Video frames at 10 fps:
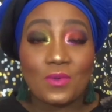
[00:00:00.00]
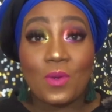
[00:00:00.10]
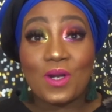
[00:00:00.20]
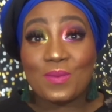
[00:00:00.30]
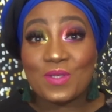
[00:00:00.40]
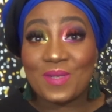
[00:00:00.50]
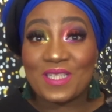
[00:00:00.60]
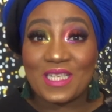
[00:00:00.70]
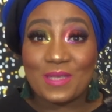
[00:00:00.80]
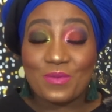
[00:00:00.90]
Welcome to my
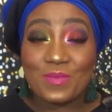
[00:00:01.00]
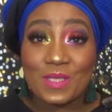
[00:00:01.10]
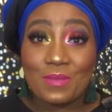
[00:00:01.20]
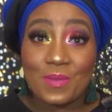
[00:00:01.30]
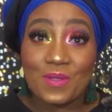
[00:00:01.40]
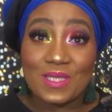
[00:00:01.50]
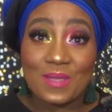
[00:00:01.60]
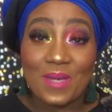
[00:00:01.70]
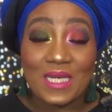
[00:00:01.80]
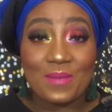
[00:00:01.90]
channel Plouise Beauty.
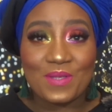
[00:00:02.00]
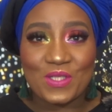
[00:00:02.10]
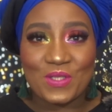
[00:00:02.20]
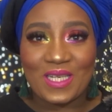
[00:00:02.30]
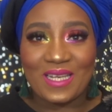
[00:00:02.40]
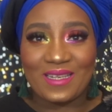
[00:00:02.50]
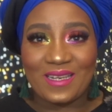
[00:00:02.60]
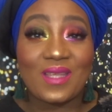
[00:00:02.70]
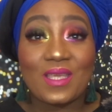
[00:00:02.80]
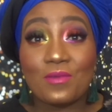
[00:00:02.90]
My name is Juliana.
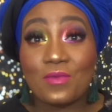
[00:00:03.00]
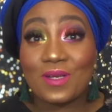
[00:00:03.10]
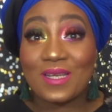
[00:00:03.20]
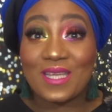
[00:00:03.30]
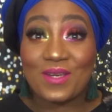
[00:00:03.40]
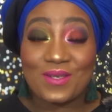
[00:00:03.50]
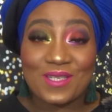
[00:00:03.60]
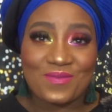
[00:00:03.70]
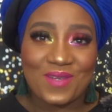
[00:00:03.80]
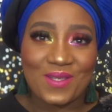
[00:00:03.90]
Thank you for clicking on
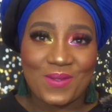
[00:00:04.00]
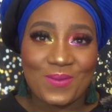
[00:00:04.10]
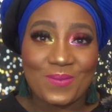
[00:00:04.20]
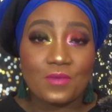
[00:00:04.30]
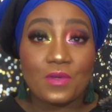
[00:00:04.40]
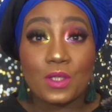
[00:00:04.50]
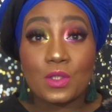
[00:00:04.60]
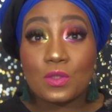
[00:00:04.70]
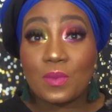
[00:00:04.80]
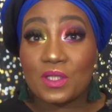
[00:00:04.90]
this video. If you are new
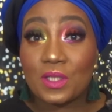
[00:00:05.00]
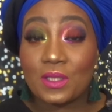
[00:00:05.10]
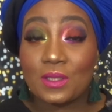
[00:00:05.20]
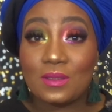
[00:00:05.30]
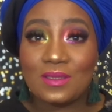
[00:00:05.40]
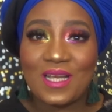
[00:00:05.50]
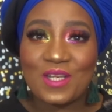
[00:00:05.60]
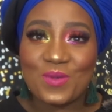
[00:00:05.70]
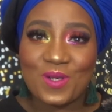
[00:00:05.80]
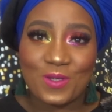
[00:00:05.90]
to my channel, I
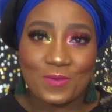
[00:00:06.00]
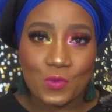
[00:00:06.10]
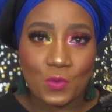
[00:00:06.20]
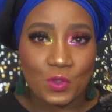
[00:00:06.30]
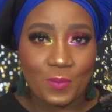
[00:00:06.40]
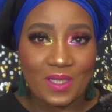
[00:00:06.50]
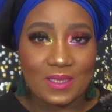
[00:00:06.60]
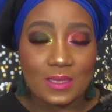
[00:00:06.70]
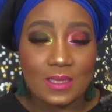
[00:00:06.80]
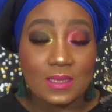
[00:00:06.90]
do a lot of swatch
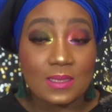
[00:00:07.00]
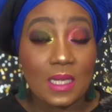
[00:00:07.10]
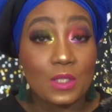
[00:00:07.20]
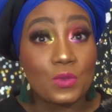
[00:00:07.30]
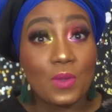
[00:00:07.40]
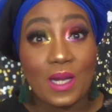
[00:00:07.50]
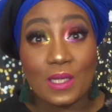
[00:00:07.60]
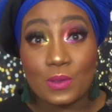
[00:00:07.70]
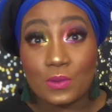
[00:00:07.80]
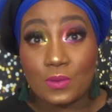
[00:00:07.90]
parties, I do high
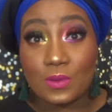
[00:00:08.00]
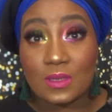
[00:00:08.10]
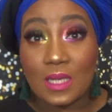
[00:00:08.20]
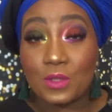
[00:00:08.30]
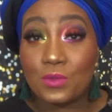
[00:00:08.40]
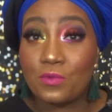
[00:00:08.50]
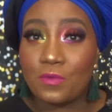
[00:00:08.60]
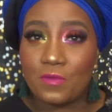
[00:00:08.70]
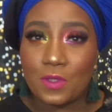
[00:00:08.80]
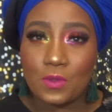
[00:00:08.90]
looks, I do
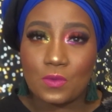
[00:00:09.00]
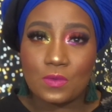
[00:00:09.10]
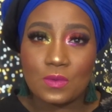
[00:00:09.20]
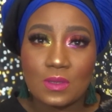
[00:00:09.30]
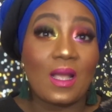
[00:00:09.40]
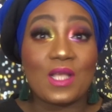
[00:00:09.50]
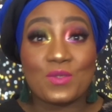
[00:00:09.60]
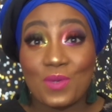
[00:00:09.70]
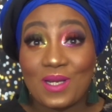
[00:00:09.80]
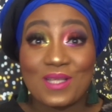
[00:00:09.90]
reviews as
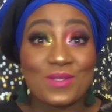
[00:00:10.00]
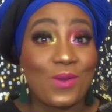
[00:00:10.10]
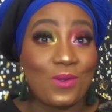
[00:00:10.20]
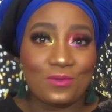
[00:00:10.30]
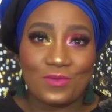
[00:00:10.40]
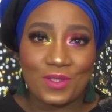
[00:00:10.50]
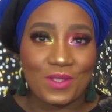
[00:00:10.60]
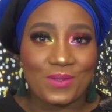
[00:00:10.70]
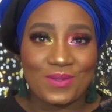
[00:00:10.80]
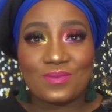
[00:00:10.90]
well as haul
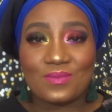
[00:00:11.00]
videos.